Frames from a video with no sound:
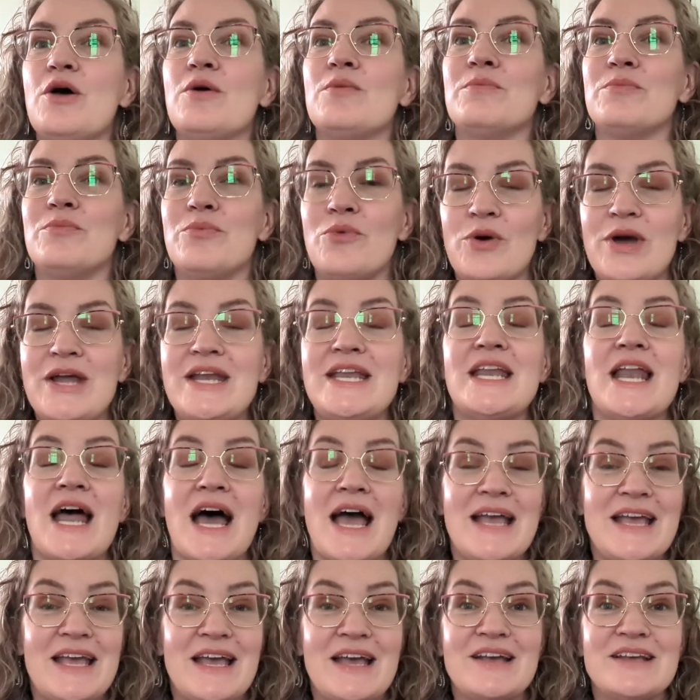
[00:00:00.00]
boy, did
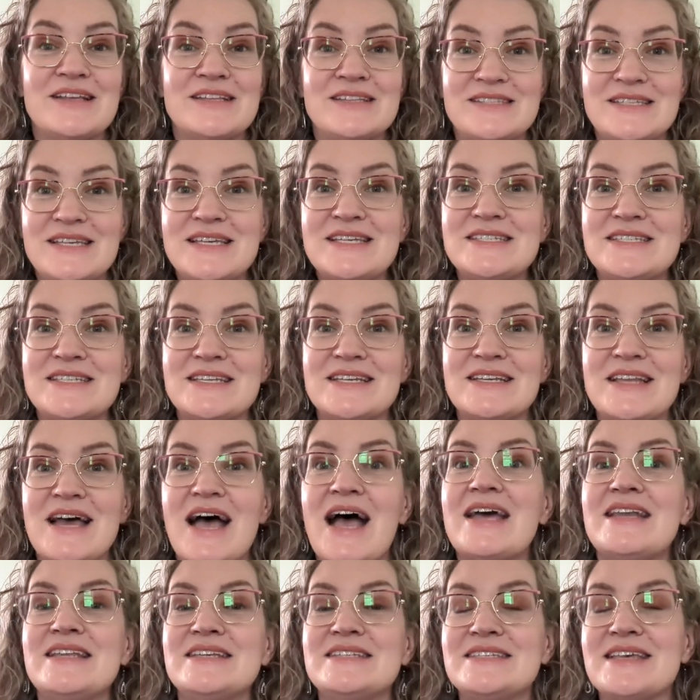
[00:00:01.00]
I get consistent.
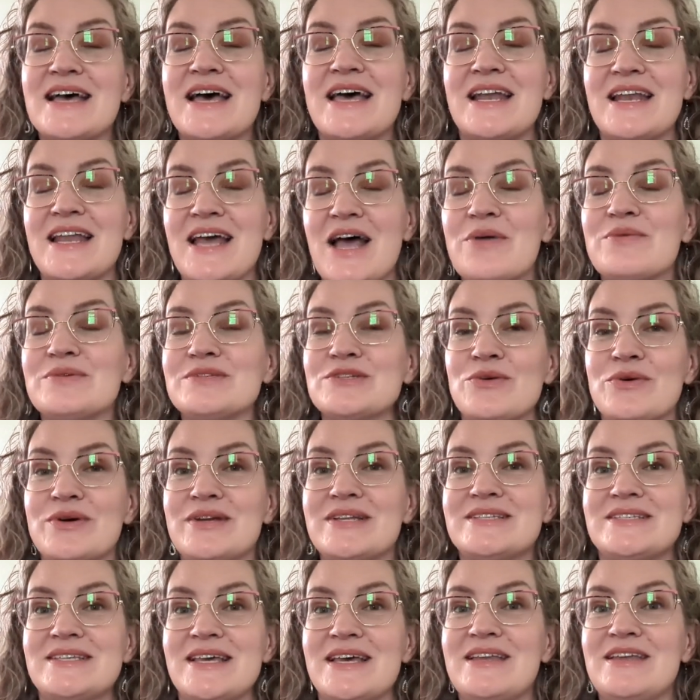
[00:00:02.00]
I decided I was going
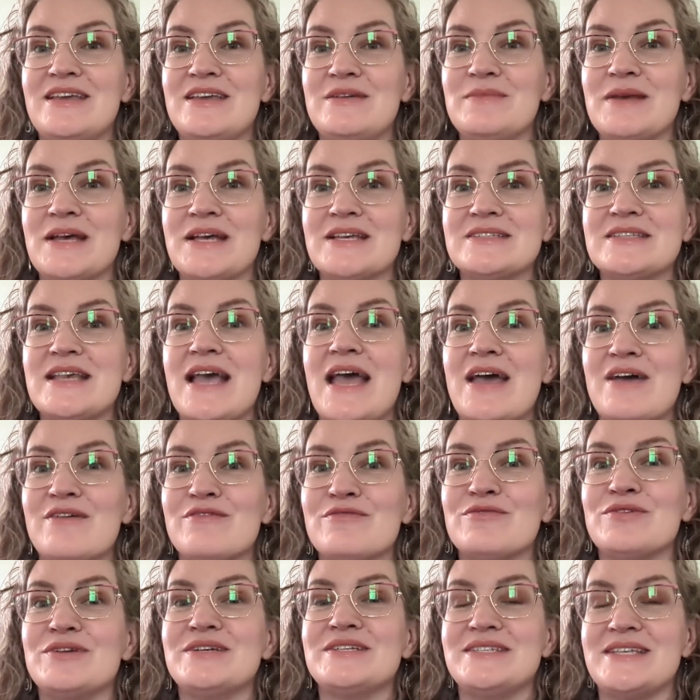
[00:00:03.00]
to send emails
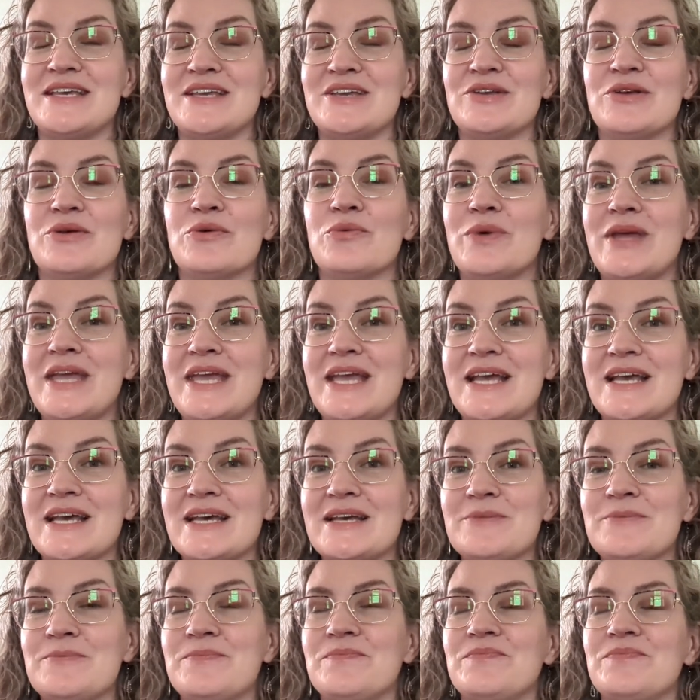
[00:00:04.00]
every single week.
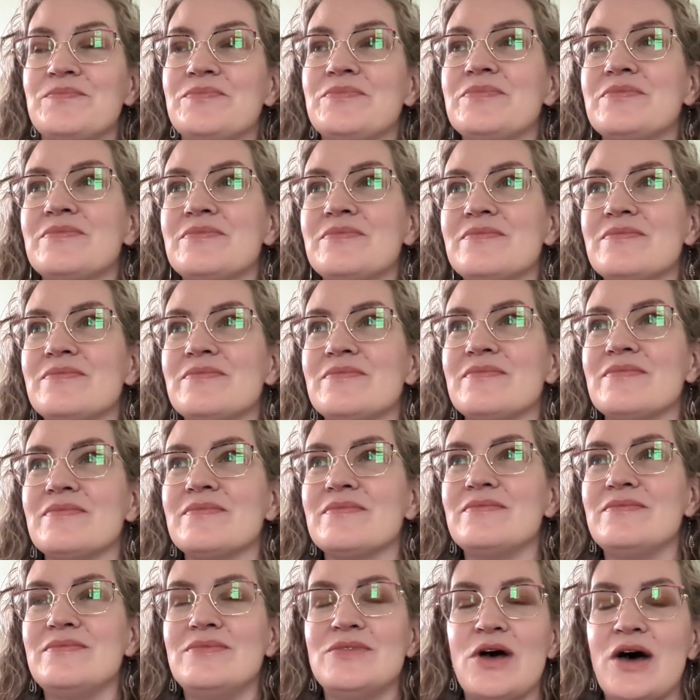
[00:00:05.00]

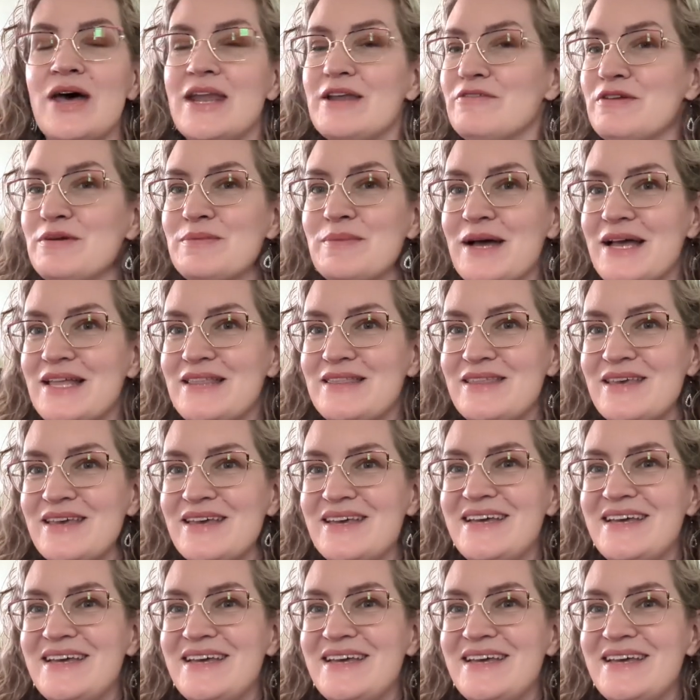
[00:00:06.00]
Not every month,